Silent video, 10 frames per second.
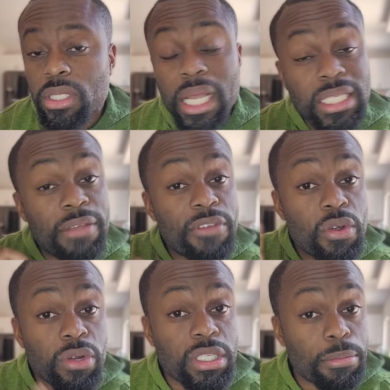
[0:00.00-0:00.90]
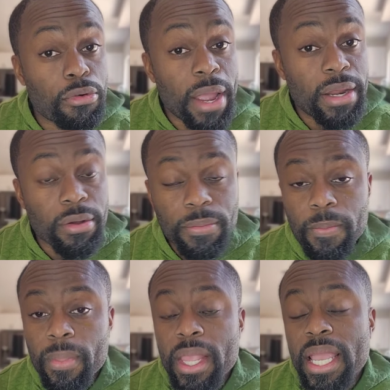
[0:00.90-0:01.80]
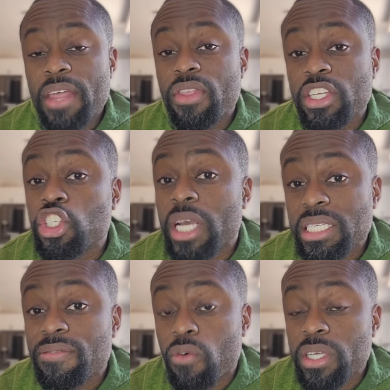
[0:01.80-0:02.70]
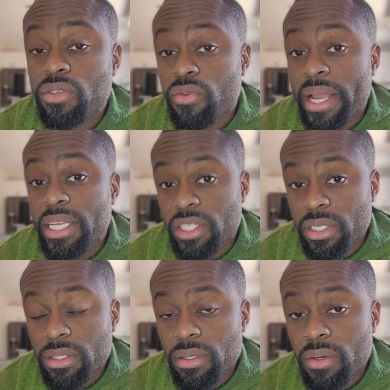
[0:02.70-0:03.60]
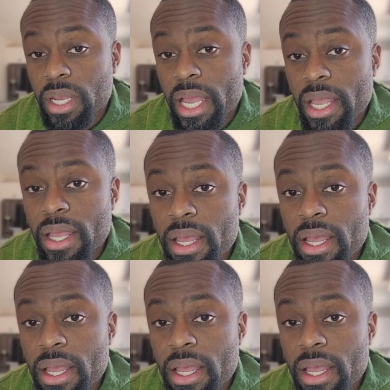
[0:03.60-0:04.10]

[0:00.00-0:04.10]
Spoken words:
That's if you're a soprano, in the chest voice ranges, okay?